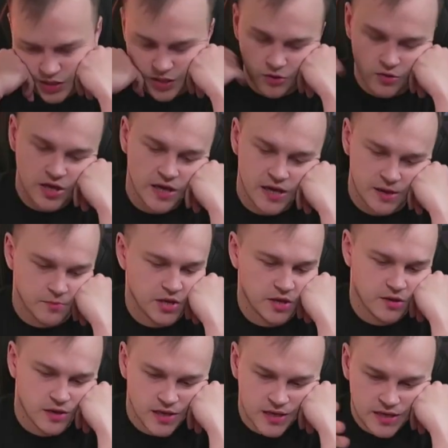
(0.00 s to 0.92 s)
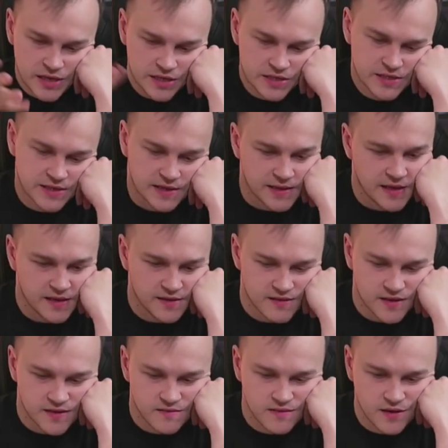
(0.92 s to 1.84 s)
Okay, I mean, it's clear
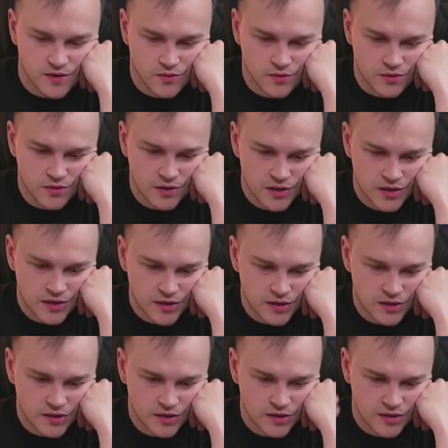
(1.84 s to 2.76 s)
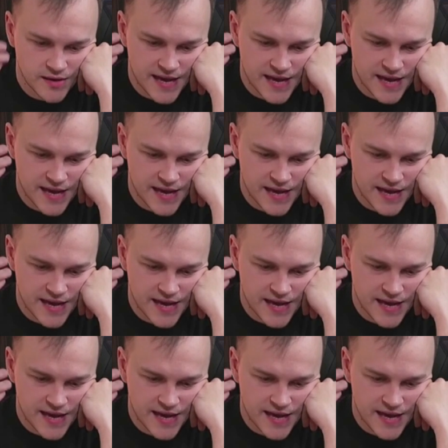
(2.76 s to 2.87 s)
that the only